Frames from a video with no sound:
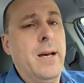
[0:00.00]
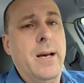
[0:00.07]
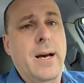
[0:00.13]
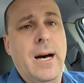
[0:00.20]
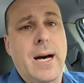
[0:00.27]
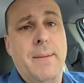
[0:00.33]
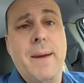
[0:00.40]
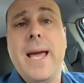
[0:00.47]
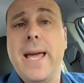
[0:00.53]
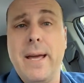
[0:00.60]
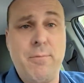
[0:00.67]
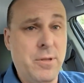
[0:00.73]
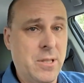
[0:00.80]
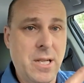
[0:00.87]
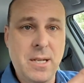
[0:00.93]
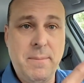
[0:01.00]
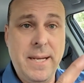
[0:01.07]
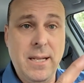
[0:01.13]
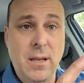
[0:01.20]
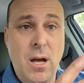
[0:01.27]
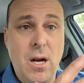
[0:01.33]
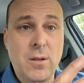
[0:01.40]
Um, it was going to be
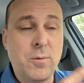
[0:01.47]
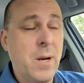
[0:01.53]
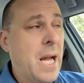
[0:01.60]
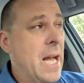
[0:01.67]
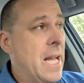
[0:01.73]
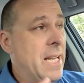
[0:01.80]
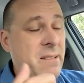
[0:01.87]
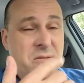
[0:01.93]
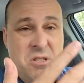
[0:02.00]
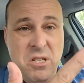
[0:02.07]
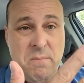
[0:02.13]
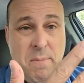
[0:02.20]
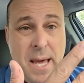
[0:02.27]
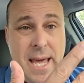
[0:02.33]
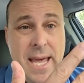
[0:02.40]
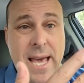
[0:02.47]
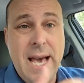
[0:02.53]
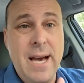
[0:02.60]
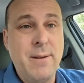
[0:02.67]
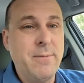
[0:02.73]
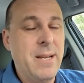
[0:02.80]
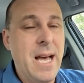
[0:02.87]
a long ride, good
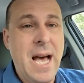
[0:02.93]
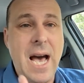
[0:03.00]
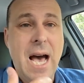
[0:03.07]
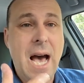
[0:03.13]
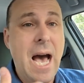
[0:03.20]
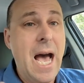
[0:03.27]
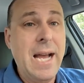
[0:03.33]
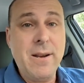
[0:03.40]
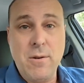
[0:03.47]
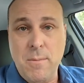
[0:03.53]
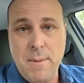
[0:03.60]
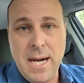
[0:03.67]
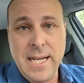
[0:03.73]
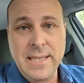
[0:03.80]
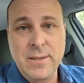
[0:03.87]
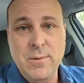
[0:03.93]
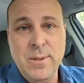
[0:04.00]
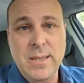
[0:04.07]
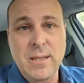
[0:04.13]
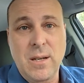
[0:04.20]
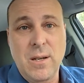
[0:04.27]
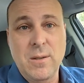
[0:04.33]
payout. I don't mind
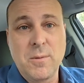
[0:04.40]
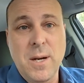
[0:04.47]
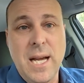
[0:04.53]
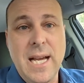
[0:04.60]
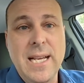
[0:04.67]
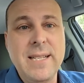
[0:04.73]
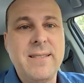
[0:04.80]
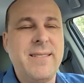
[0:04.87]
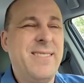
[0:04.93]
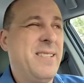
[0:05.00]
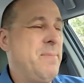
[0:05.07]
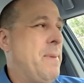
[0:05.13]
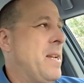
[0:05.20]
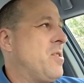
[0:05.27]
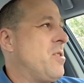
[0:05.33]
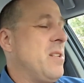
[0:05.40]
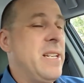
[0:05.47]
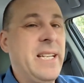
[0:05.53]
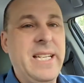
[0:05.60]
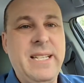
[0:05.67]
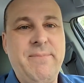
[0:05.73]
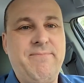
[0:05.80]
doing long rides,
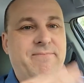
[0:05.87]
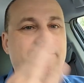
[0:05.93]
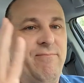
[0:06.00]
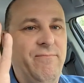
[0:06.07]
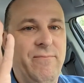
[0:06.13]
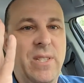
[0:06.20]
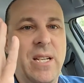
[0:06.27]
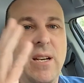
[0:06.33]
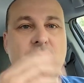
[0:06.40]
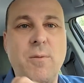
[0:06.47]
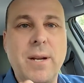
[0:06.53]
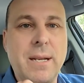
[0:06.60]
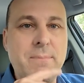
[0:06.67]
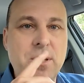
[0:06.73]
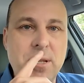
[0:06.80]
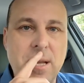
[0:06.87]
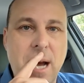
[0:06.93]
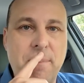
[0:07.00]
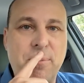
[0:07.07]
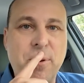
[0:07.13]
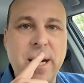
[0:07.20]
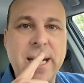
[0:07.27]
especially, you know, when I'm just
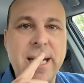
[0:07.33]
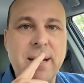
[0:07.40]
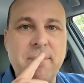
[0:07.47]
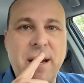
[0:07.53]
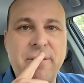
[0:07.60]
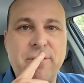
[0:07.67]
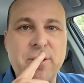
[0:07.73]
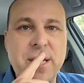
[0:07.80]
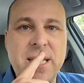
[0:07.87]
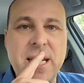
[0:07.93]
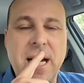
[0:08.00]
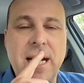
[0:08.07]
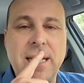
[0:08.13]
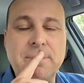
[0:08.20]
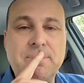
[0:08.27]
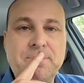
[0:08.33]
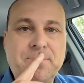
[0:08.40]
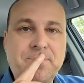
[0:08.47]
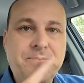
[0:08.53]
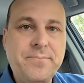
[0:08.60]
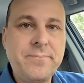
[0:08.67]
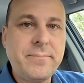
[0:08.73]
operating in my free time.
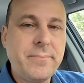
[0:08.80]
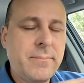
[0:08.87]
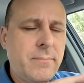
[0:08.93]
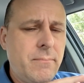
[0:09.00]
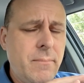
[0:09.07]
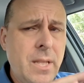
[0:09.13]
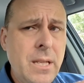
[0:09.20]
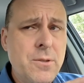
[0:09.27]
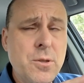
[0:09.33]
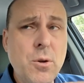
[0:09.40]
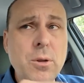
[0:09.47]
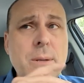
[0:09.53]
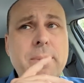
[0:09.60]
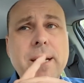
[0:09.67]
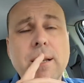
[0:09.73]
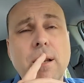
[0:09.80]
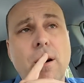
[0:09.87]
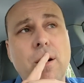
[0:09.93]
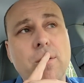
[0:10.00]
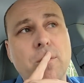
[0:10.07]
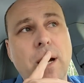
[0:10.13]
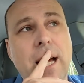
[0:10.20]
It was going to be a
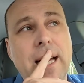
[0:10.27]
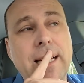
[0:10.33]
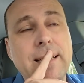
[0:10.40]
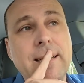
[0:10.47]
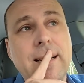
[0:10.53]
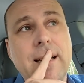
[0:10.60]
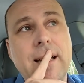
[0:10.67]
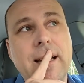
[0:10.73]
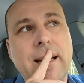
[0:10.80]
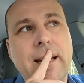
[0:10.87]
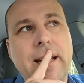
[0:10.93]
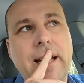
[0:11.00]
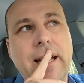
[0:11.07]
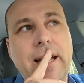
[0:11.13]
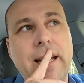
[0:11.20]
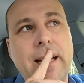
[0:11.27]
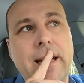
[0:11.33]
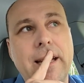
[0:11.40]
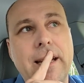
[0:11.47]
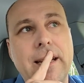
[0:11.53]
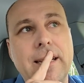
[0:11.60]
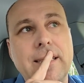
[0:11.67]
long ride.
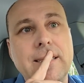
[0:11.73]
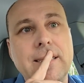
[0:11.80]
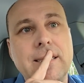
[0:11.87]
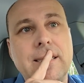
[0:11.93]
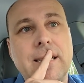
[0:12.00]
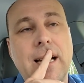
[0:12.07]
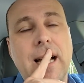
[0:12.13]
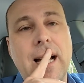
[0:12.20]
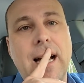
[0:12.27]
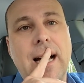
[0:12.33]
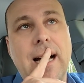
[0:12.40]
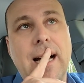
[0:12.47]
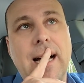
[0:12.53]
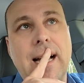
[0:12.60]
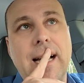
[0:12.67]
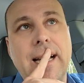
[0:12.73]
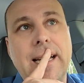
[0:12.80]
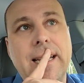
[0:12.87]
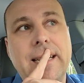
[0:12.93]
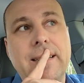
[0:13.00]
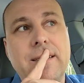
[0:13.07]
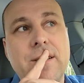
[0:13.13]
And
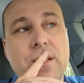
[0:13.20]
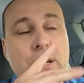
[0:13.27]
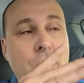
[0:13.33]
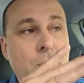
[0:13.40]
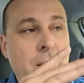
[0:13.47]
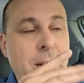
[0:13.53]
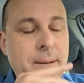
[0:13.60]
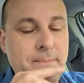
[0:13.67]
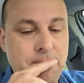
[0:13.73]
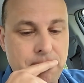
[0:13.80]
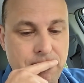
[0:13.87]
I show up